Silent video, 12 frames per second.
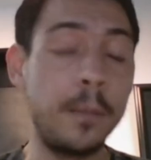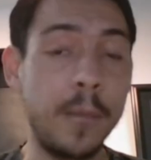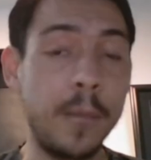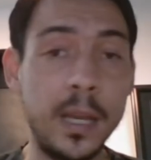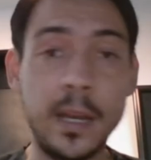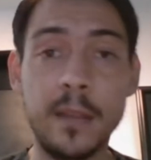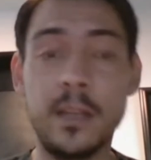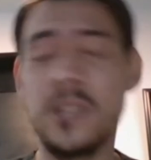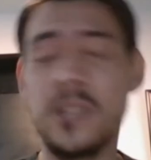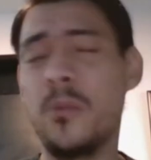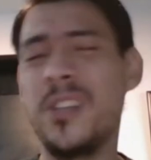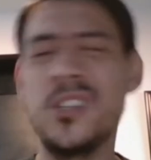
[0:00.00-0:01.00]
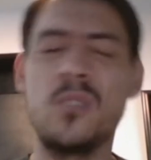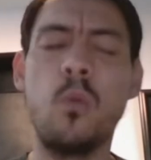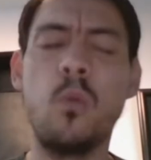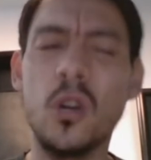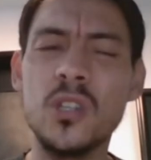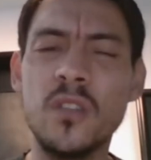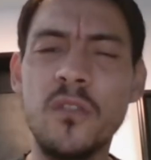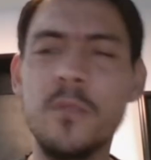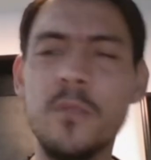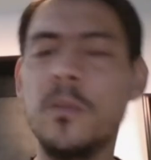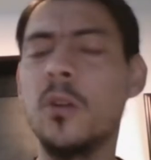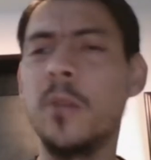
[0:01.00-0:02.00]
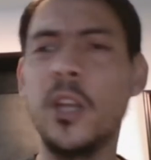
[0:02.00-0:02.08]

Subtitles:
the media thinks we just watch the football,